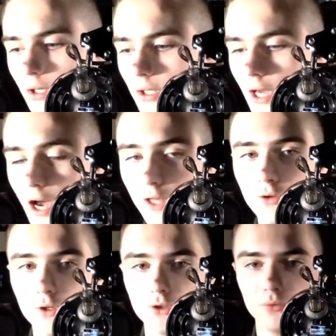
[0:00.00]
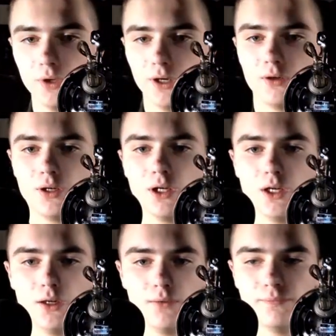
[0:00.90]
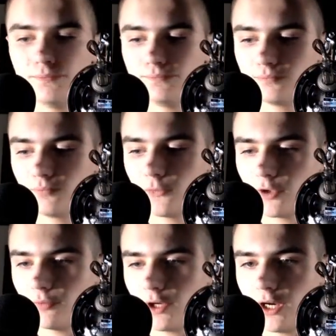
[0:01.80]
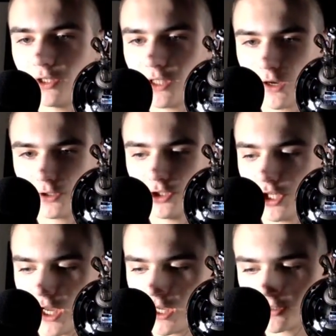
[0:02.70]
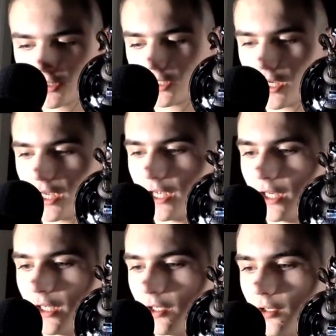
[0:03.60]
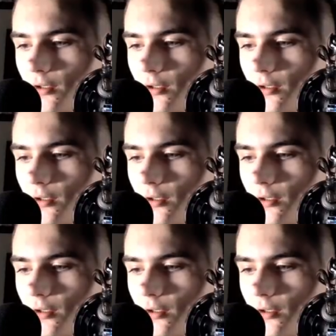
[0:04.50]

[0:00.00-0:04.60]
Yeah, I do as well. Prayers out to Chance. And